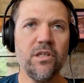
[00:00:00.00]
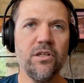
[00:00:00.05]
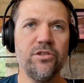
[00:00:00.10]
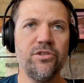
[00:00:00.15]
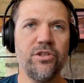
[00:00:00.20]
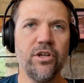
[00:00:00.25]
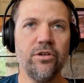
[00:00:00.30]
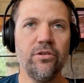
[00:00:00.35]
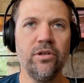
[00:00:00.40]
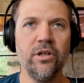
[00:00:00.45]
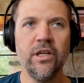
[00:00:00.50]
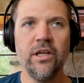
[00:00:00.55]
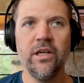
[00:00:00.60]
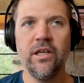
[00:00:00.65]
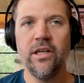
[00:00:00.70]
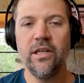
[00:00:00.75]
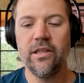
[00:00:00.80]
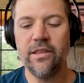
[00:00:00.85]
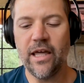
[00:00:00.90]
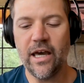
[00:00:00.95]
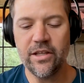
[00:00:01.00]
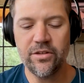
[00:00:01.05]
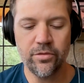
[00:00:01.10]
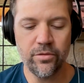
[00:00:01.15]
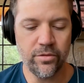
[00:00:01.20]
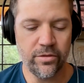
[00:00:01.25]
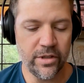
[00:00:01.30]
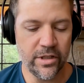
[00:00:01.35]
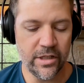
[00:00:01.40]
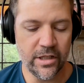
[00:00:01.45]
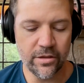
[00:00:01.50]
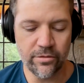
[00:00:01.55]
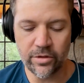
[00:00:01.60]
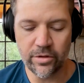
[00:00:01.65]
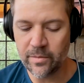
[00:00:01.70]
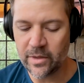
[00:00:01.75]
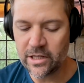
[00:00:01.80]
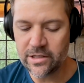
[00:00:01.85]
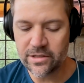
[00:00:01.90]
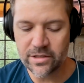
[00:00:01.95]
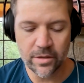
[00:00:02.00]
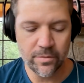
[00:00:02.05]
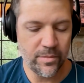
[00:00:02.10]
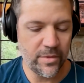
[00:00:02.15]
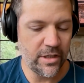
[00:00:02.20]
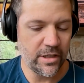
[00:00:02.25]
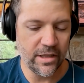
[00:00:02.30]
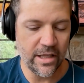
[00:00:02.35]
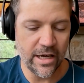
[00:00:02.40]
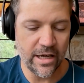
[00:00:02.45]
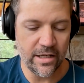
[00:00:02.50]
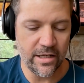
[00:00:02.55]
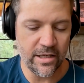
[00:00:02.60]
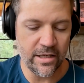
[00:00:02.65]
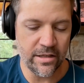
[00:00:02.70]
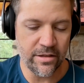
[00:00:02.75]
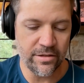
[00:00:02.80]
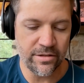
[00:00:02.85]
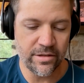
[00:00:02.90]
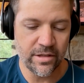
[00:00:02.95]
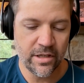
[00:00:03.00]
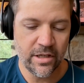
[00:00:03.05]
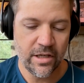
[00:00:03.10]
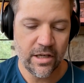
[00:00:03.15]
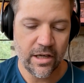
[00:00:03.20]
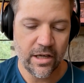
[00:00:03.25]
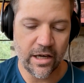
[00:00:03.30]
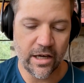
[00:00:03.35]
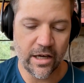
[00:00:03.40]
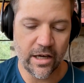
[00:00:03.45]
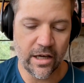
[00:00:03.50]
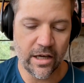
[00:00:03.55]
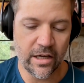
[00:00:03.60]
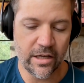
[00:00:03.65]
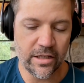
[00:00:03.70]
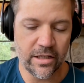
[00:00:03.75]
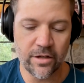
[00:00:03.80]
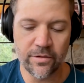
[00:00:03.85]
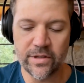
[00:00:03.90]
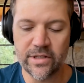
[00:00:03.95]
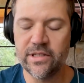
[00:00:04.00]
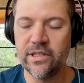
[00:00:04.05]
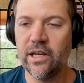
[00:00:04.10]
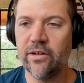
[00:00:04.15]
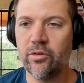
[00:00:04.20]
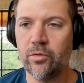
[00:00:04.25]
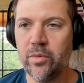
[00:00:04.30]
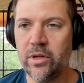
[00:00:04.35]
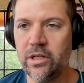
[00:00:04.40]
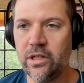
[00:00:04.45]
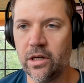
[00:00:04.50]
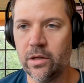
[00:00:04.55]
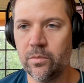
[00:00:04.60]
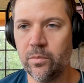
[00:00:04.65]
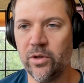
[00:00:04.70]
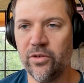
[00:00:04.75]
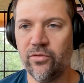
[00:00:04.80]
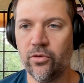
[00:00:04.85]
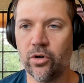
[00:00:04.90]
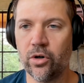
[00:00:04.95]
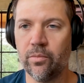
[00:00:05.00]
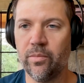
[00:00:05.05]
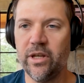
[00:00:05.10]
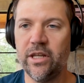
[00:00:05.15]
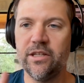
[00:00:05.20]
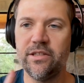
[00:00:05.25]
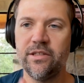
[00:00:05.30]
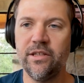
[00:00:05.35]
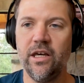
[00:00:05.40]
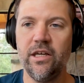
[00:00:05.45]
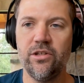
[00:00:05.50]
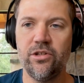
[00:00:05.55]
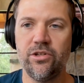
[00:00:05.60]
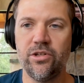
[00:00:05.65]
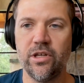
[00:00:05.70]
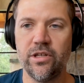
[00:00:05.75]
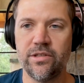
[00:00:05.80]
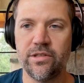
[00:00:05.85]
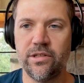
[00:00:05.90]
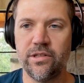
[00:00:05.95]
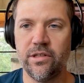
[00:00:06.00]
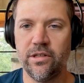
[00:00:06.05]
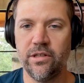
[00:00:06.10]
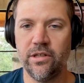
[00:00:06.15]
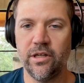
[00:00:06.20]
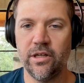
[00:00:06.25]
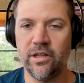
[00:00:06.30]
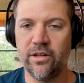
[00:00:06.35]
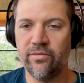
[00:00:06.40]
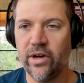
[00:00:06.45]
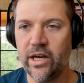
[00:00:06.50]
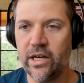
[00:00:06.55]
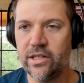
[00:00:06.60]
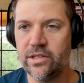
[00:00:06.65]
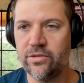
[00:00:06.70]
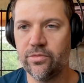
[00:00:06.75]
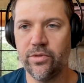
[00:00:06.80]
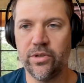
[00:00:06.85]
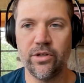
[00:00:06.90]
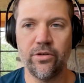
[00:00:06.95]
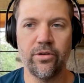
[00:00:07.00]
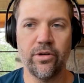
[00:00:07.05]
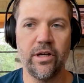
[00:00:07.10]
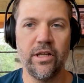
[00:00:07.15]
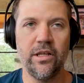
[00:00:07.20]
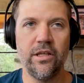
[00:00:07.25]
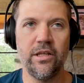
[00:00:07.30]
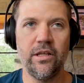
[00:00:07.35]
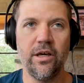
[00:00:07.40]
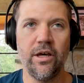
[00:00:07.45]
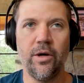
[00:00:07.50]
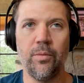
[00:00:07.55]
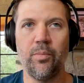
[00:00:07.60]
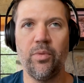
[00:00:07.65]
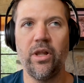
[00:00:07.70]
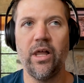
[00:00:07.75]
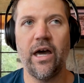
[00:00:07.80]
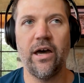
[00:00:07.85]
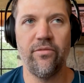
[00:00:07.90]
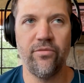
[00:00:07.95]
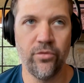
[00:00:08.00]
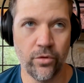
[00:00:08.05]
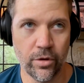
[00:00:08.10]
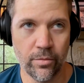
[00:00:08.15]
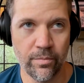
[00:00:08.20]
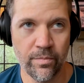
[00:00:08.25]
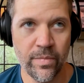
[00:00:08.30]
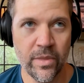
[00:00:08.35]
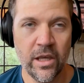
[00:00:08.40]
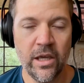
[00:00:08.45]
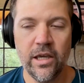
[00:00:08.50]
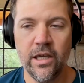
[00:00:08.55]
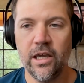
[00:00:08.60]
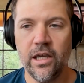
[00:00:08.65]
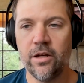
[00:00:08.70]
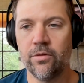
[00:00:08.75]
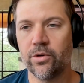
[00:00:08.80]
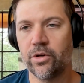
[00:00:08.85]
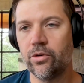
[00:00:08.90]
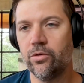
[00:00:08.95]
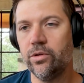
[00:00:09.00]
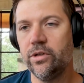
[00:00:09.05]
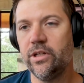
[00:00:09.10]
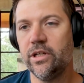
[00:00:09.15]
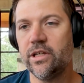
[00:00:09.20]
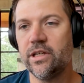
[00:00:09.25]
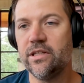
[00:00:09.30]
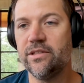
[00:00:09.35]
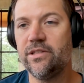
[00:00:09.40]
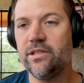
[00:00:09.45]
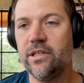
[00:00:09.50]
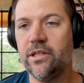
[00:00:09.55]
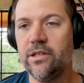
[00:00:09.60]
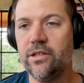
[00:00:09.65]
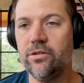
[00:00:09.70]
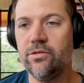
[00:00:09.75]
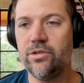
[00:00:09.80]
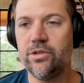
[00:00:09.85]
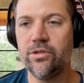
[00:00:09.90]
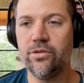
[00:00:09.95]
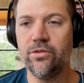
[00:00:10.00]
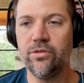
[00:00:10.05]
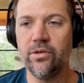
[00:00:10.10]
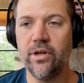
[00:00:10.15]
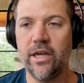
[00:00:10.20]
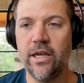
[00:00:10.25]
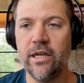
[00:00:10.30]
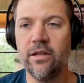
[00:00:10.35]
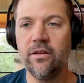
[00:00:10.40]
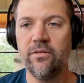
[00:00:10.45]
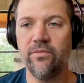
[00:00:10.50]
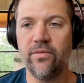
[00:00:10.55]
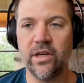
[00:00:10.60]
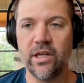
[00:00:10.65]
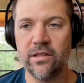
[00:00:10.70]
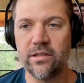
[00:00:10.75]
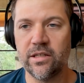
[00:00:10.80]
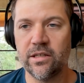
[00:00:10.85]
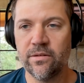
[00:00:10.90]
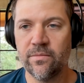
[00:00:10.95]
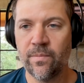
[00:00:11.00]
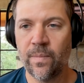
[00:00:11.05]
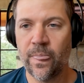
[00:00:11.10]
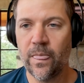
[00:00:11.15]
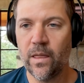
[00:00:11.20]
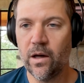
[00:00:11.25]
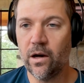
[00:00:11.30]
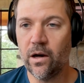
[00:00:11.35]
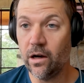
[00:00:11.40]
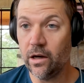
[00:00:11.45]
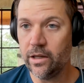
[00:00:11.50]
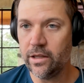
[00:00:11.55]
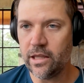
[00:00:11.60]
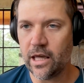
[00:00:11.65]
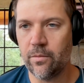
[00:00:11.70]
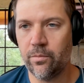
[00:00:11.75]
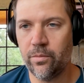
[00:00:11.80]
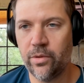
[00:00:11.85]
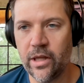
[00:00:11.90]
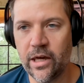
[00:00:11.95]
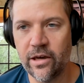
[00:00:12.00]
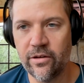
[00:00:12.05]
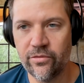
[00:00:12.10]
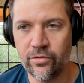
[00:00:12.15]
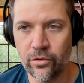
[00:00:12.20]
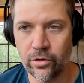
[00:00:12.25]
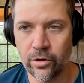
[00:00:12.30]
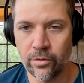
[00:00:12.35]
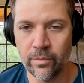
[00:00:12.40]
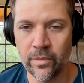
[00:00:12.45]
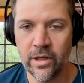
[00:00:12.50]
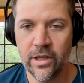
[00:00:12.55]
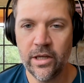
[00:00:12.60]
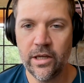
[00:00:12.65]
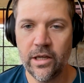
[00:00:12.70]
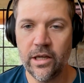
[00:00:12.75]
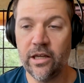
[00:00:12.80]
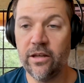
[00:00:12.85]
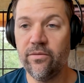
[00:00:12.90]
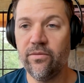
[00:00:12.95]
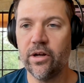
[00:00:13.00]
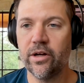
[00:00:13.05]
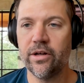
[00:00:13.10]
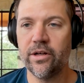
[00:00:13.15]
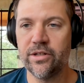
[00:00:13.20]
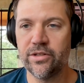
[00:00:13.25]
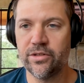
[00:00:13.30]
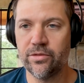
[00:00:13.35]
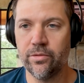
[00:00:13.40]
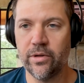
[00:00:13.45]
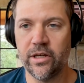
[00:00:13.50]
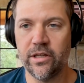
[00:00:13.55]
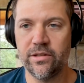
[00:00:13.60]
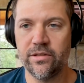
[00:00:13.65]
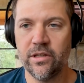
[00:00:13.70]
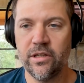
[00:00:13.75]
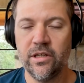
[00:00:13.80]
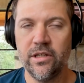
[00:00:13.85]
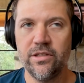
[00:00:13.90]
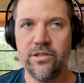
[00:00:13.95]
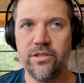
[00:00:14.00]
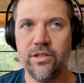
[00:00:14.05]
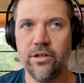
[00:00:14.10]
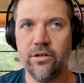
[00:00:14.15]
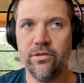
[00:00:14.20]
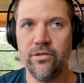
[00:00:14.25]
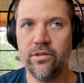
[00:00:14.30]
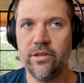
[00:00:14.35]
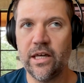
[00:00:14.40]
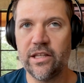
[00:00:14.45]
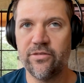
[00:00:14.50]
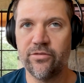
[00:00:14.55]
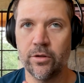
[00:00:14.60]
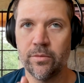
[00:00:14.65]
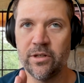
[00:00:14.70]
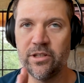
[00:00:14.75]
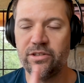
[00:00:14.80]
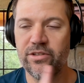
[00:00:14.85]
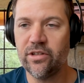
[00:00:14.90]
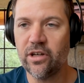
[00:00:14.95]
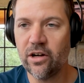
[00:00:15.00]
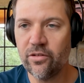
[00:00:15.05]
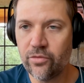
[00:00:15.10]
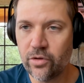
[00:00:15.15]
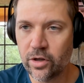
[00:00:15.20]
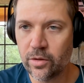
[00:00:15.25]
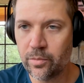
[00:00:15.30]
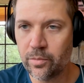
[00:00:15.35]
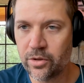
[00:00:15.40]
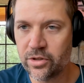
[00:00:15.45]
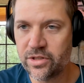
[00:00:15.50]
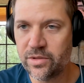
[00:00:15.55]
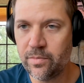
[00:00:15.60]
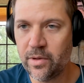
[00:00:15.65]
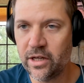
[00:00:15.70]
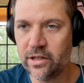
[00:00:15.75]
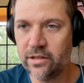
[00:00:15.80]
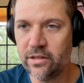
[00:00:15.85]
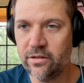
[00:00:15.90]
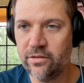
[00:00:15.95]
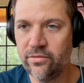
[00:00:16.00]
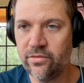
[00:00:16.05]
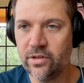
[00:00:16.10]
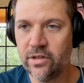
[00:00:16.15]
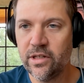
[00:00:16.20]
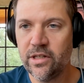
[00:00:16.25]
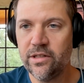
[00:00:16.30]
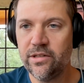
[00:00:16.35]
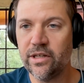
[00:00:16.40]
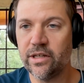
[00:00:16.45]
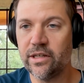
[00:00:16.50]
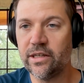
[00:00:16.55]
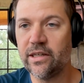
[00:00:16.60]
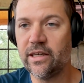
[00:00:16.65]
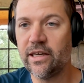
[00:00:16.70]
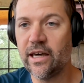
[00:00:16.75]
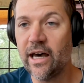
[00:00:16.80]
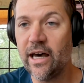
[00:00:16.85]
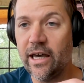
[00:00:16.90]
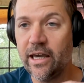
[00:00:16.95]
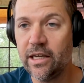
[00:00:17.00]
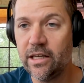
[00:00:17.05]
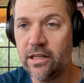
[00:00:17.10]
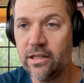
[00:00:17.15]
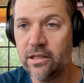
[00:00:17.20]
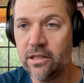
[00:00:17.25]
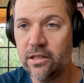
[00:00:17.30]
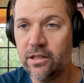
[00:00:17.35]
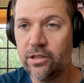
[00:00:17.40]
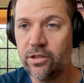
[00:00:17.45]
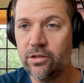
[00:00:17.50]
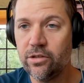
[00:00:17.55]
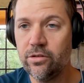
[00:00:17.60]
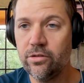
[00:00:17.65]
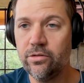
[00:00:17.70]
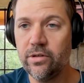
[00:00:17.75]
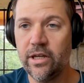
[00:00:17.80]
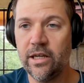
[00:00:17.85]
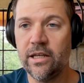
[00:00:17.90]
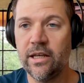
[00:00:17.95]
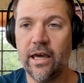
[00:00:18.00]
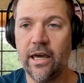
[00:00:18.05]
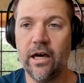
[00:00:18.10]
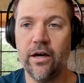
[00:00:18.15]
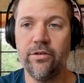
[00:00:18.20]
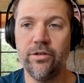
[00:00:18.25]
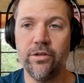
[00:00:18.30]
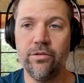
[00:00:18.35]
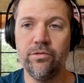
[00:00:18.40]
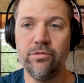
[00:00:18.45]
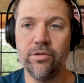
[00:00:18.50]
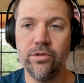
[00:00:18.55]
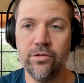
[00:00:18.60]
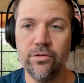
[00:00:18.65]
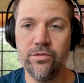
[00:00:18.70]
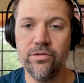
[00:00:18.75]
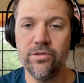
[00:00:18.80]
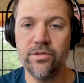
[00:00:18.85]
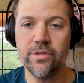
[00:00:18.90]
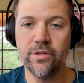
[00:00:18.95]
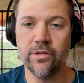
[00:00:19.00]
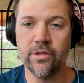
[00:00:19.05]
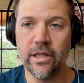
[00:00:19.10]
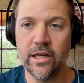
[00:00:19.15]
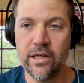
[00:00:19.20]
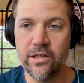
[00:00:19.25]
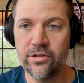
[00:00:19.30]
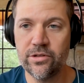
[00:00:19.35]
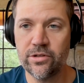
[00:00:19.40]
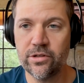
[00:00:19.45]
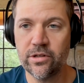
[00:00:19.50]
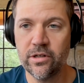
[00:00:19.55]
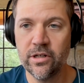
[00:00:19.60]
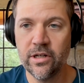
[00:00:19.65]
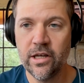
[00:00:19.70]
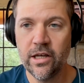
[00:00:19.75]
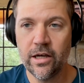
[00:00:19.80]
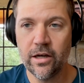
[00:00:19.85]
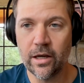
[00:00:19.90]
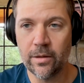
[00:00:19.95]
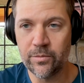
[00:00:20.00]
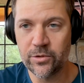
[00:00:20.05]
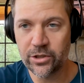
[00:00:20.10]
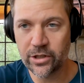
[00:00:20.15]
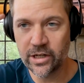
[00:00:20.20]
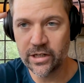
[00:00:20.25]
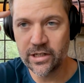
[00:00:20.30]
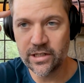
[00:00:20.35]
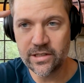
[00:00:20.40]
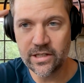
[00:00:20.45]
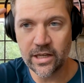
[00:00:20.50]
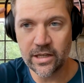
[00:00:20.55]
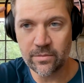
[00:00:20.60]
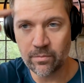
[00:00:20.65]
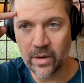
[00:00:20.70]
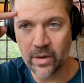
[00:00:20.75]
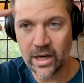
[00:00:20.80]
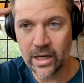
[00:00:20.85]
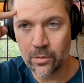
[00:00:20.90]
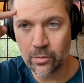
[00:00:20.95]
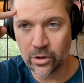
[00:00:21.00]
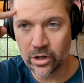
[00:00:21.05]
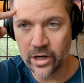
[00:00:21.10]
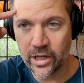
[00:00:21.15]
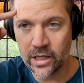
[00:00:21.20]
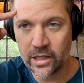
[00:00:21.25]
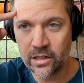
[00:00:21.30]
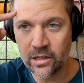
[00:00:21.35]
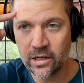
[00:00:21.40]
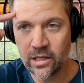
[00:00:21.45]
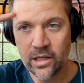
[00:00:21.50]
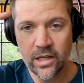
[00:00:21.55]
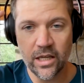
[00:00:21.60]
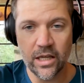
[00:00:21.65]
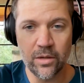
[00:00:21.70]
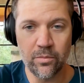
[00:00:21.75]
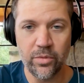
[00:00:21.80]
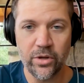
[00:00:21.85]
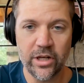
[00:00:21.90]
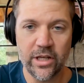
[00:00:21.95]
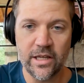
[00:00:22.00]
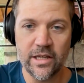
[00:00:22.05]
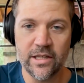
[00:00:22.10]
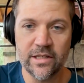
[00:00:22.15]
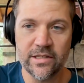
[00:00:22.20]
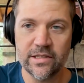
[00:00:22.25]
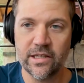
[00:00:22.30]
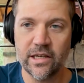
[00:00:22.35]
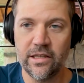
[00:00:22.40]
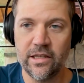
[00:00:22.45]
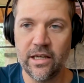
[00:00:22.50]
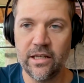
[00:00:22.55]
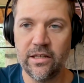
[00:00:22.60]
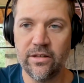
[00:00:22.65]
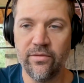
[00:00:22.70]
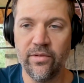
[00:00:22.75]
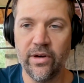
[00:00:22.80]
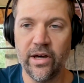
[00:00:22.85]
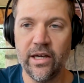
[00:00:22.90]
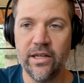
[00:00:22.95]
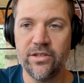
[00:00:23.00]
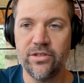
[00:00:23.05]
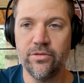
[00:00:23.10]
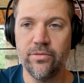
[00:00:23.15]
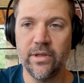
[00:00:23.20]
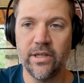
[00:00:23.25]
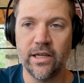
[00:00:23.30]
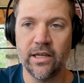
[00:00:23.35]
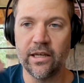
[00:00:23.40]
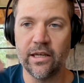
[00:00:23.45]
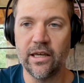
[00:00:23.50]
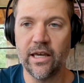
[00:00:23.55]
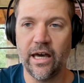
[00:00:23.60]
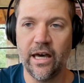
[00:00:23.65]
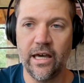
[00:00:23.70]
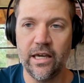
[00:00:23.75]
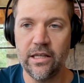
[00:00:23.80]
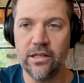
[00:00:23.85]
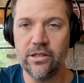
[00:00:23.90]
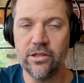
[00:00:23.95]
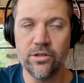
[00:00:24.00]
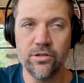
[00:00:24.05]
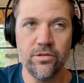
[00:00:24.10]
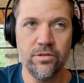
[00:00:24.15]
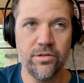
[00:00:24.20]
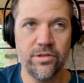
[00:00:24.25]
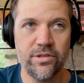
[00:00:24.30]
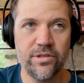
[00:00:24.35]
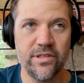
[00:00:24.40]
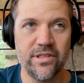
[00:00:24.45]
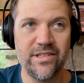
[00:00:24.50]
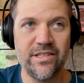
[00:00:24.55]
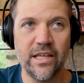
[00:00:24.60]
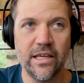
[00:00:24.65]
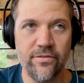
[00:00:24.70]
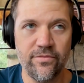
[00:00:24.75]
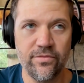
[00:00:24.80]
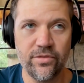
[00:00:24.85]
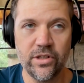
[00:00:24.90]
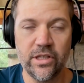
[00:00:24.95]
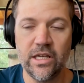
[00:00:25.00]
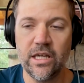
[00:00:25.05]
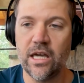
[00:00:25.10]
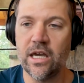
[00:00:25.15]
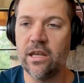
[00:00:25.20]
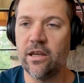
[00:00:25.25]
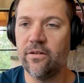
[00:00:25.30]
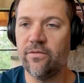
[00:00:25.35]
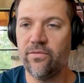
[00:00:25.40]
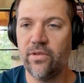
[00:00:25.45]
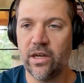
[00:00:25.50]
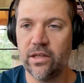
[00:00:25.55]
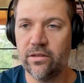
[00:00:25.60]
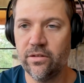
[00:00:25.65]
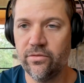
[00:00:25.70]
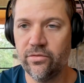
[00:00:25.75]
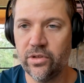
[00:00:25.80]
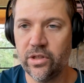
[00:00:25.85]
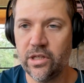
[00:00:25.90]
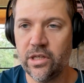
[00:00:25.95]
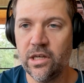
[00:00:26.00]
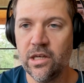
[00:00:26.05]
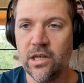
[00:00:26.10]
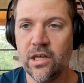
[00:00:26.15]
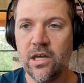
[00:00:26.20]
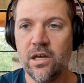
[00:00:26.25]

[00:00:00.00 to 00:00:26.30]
So that's what we did. We made something that is, uh, you know, it's never been done before, but it's not just a device. We created a platform, and we're going to continue to innovate on that platform in various ways. So that's from a software perspective to guide you in how you use the laser. I'm trying to take my brain and put it inside that device so we can guide use safely and effectively.